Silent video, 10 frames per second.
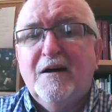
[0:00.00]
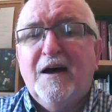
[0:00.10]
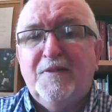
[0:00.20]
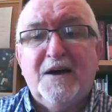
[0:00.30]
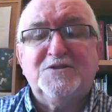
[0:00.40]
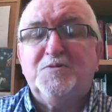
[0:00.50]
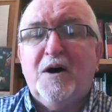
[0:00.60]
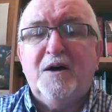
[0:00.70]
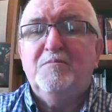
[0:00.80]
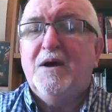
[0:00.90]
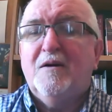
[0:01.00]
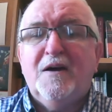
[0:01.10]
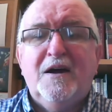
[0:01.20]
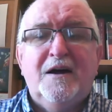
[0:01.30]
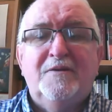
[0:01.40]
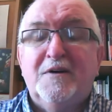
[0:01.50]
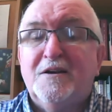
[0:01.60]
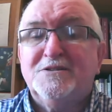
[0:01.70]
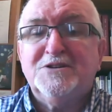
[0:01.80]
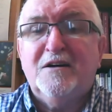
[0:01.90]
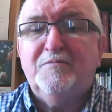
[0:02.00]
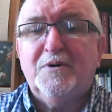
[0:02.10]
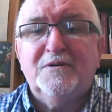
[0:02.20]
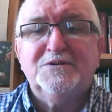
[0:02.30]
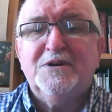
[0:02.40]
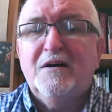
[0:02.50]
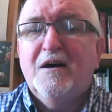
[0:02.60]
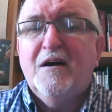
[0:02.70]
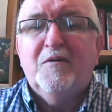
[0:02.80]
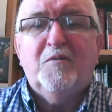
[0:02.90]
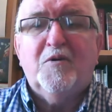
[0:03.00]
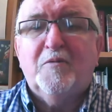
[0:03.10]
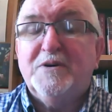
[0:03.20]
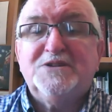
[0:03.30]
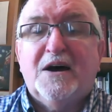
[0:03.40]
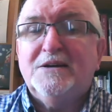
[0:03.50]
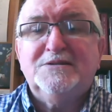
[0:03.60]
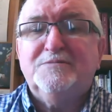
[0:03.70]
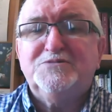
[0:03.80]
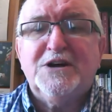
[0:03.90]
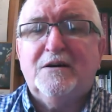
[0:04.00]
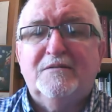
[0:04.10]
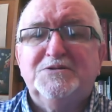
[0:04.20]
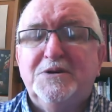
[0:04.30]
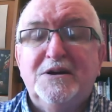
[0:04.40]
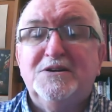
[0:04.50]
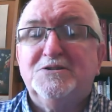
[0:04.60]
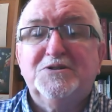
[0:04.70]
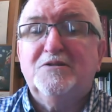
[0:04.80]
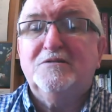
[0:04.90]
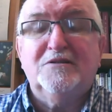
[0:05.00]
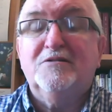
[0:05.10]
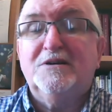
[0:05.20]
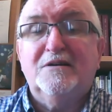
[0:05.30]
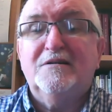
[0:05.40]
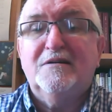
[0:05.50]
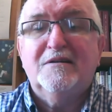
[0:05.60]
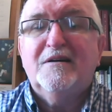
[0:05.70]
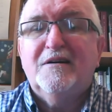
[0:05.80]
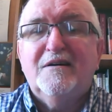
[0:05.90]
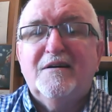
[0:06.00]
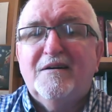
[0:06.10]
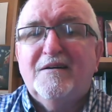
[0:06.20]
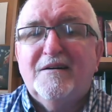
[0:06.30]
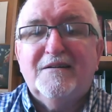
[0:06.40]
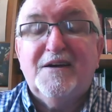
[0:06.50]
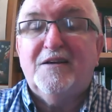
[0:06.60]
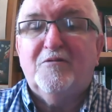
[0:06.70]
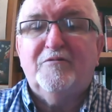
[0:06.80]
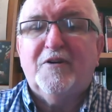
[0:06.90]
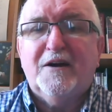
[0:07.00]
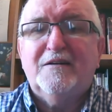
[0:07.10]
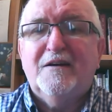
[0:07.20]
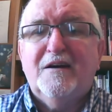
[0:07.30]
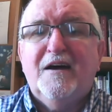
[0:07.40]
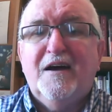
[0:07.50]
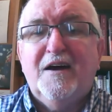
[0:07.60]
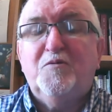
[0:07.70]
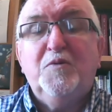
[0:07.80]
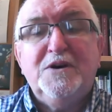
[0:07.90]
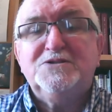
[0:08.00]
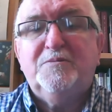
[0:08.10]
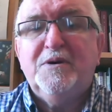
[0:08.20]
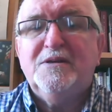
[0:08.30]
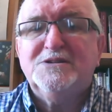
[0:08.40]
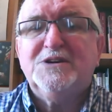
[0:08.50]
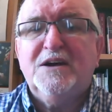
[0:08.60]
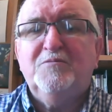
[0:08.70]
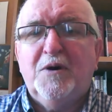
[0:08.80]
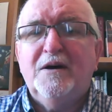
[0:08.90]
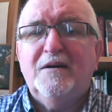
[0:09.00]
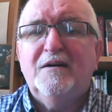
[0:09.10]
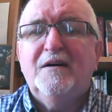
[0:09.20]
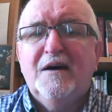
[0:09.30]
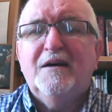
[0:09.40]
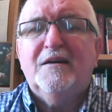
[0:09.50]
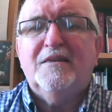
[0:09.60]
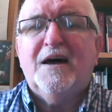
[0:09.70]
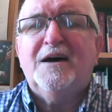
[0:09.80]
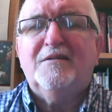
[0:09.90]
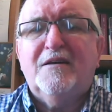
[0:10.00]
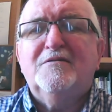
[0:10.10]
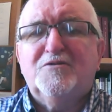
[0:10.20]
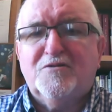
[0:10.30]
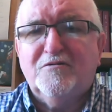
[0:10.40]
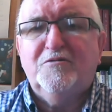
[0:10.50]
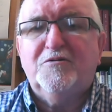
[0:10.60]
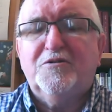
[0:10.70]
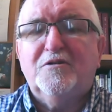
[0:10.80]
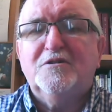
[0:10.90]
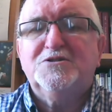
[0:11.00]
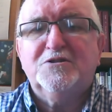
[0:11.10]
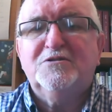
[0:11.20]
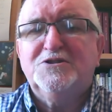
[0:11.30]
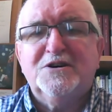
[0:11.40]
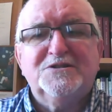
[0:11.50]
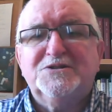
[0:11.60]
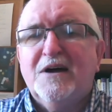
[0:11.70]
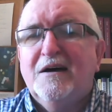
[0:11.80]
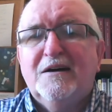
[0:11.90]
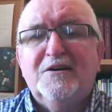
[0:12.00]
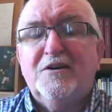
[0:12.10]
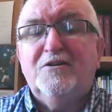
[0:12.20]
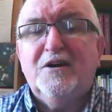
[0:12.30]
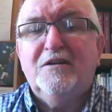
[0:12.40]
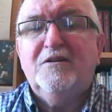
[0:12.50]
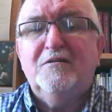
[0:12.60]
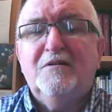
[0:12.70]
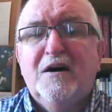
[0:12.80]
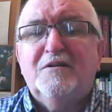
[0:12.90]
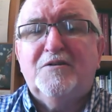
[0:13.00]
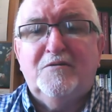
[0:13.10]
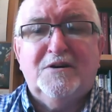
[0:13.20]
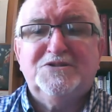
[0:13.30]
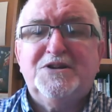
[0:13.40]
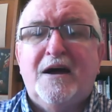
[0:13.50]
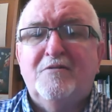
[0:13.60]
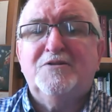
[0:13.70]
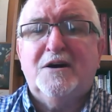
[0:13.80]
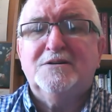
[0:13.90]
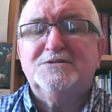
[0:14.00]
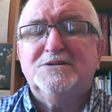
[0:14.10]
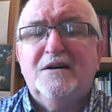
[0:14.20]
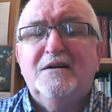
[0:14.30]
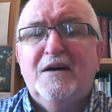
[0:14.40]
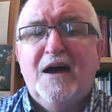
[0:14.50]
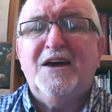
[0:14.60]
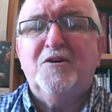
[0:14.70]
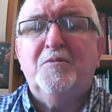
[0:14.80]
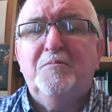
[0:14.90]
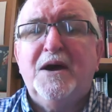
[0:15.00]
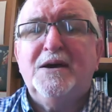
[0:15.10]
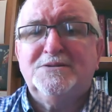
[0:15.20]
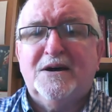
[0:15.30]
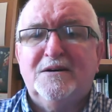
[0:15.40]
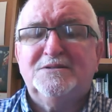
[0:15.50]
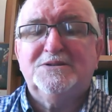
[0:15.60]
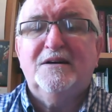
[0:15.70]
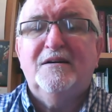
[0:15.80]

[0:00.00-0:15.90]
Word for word: And that's why Mary and the disciples were beside themselves. They just couldn't get over it. And we should be the same way. That truth should just continue to astound us and amaze us